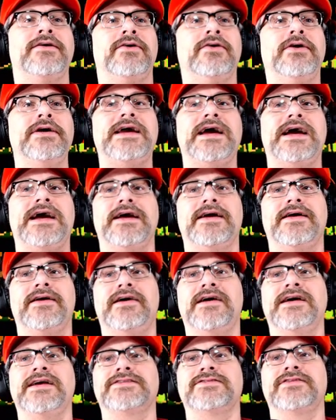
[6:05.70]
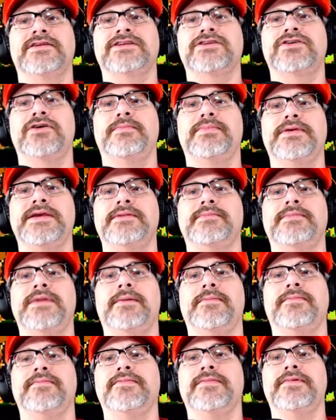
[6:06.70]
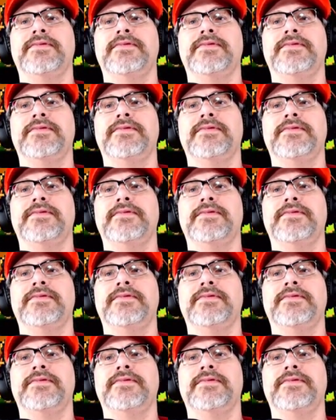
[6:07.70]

Hooyah! Alright, so let's go beat him up.